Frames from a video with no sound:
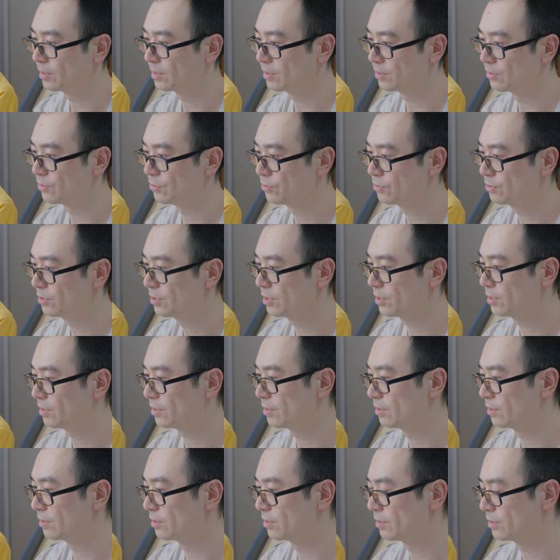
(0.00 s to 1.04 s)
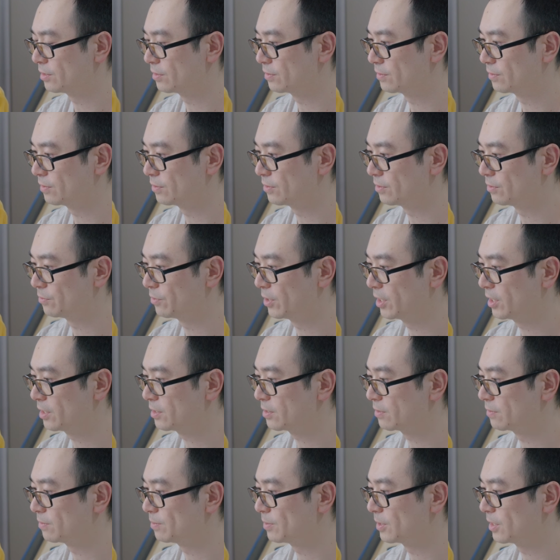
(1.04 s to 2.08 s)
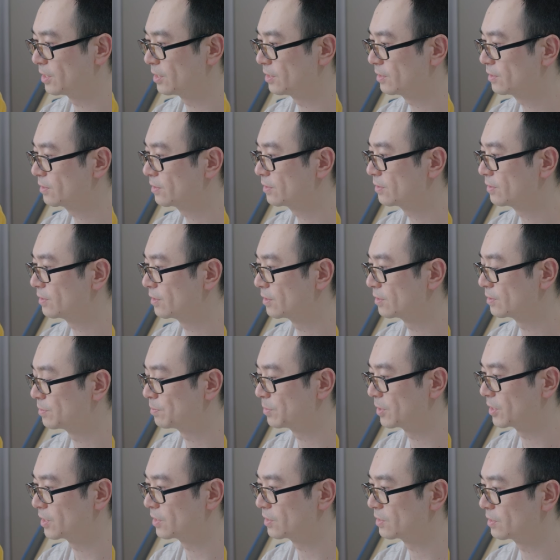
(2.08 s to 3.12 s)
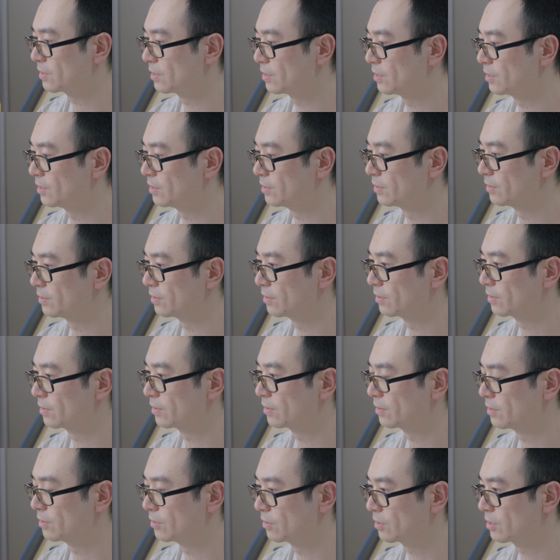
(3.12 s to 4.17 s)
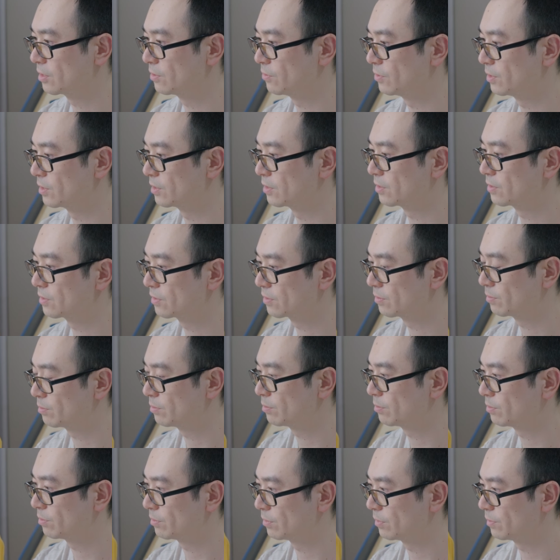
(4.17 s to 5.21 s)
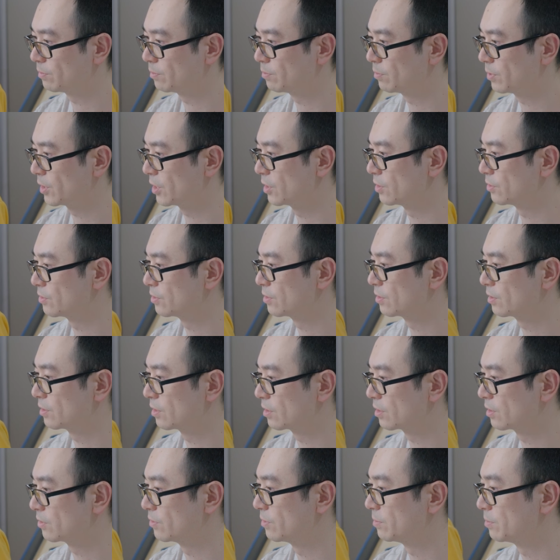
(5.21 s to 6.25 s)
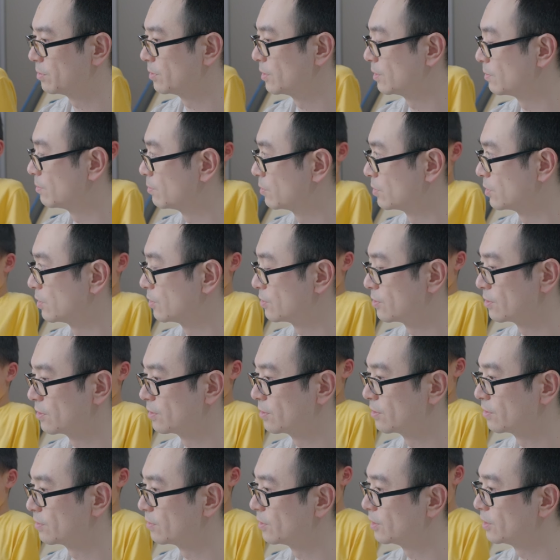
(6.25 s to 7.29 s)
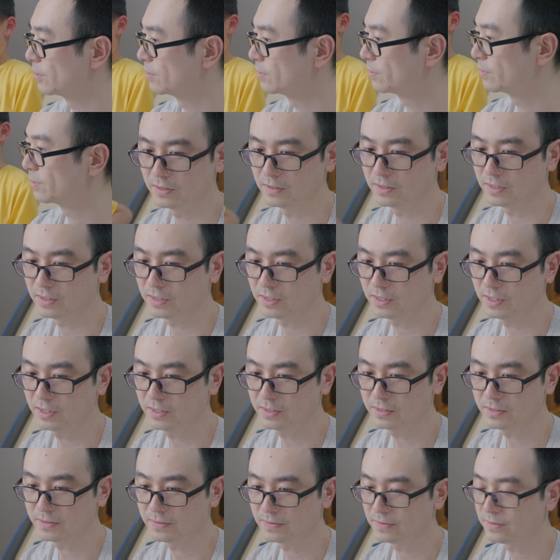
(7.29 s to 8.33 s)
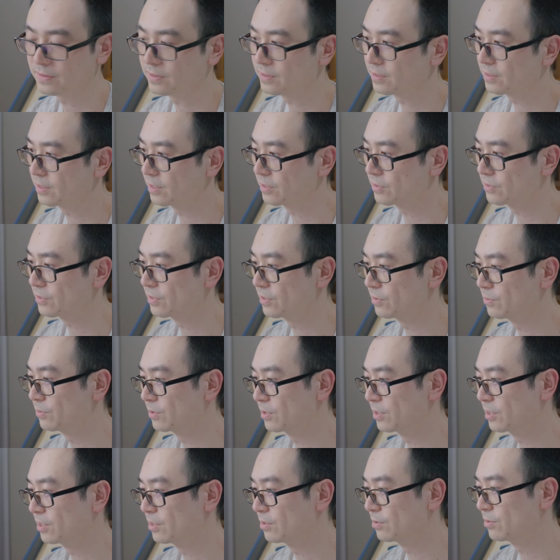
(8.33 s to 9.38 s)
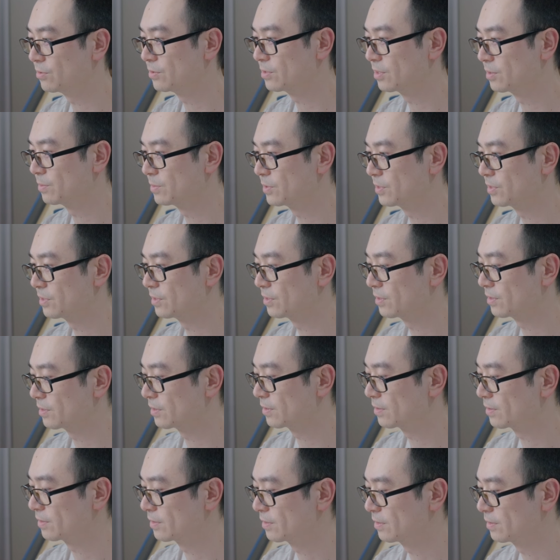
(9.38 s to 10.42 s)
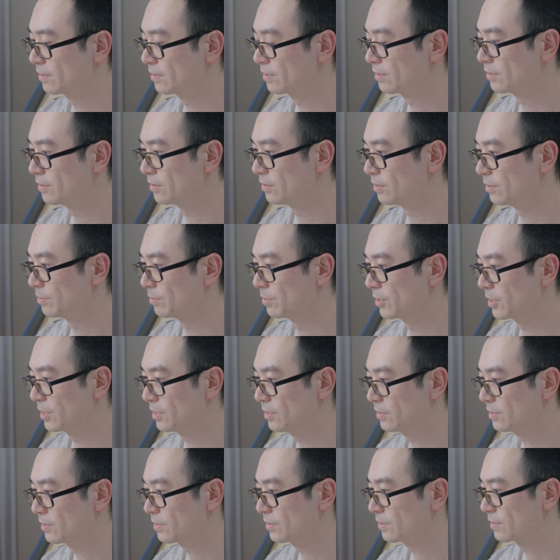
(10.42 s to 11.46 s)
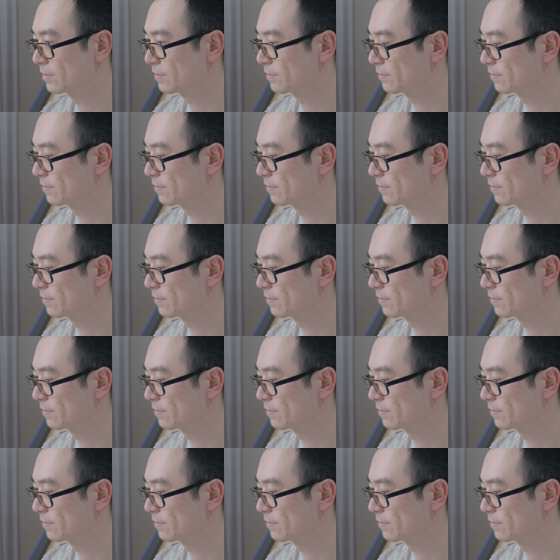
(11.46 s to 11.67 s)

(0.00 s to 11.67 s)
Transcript: Usually your relative path is based on your current page, the current position, right? In the head, actually we can do something called a base.